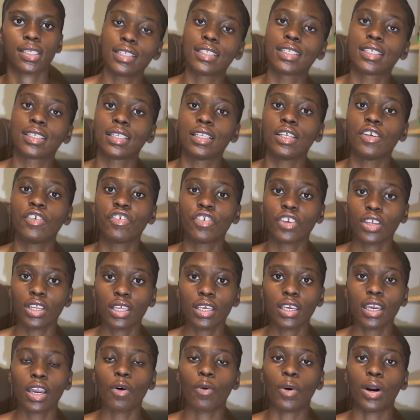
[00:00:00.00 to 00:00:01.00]
It's
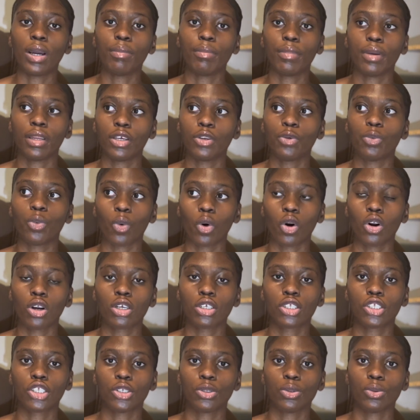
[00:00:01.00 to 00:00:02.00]
literally a 1-minute
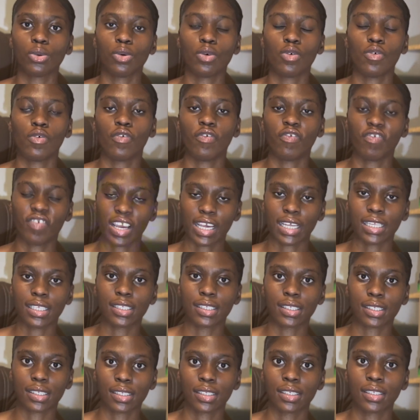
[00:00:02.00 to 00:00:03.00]
walk to
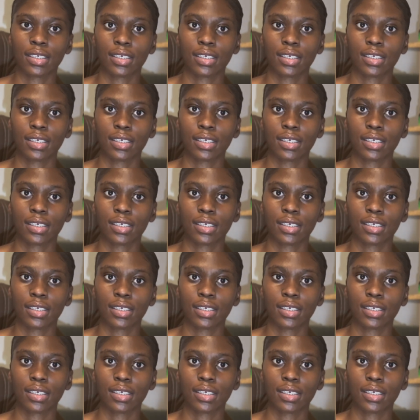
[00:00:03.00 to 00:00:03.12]
VET's.